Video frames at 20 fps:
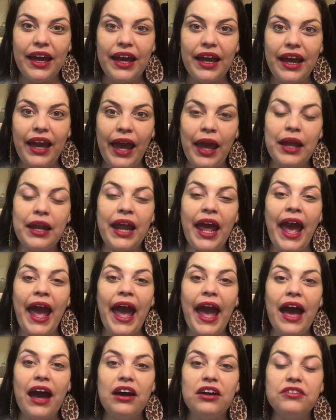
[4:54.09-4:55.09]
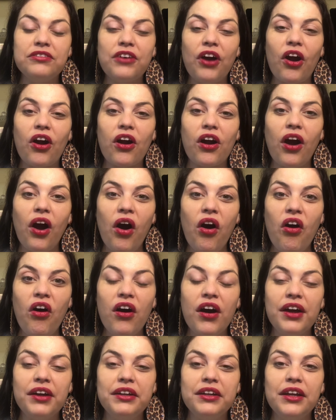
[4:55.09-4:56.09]
and have our
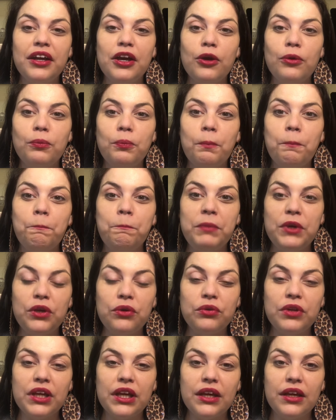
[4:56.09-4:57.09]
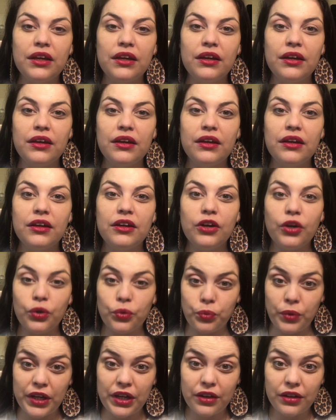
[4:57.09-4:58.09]
own beauty
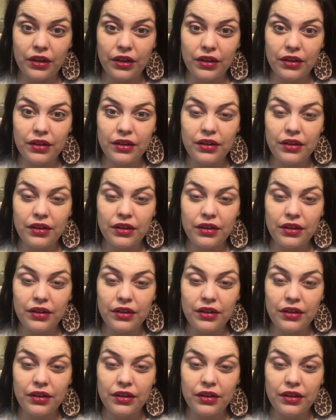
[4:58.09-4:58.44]
career.